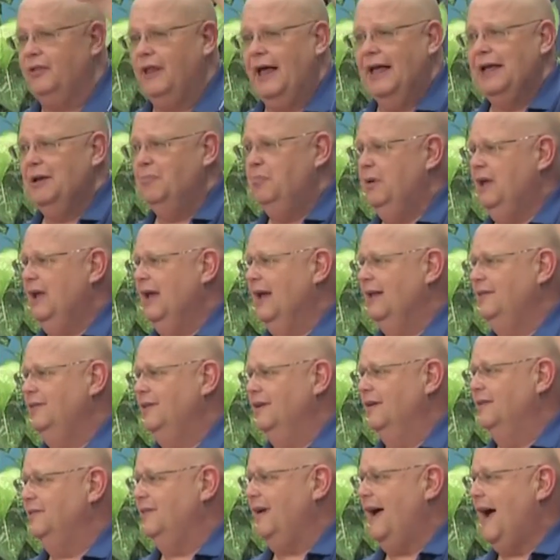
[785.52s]
like be at the
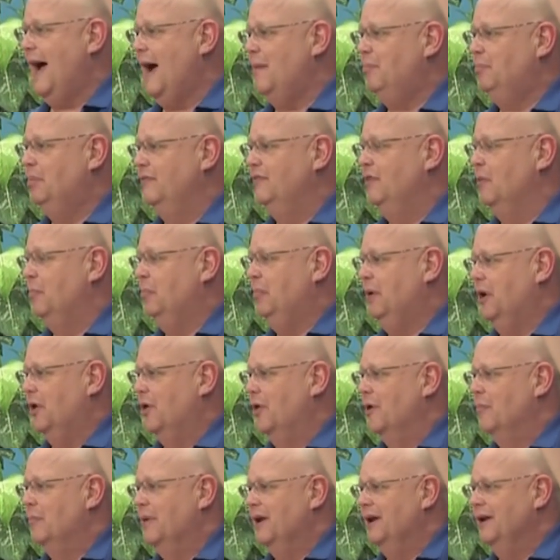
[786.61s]
top of the
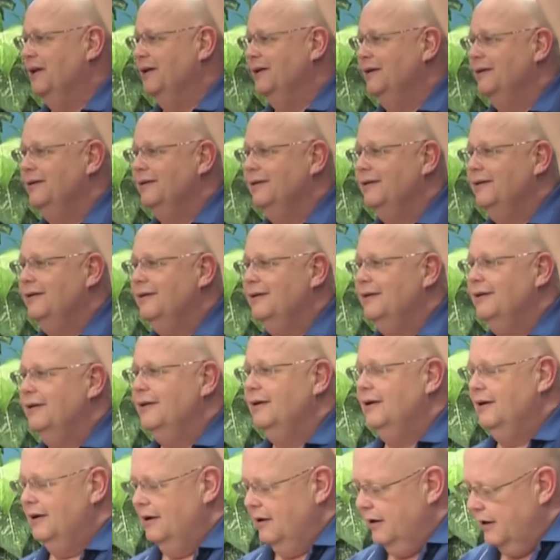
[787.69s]
pyramid.
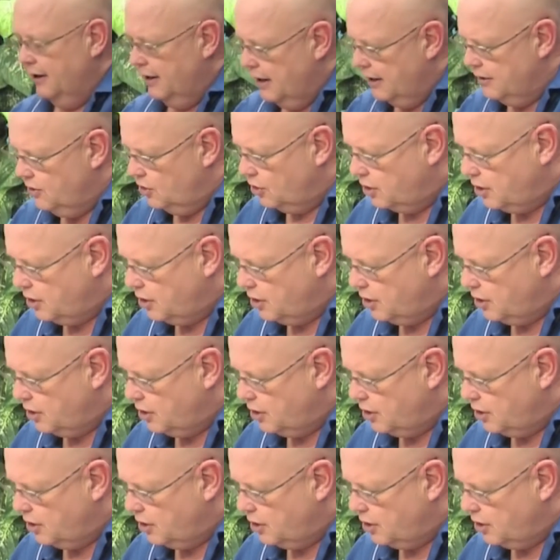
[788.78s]
And then you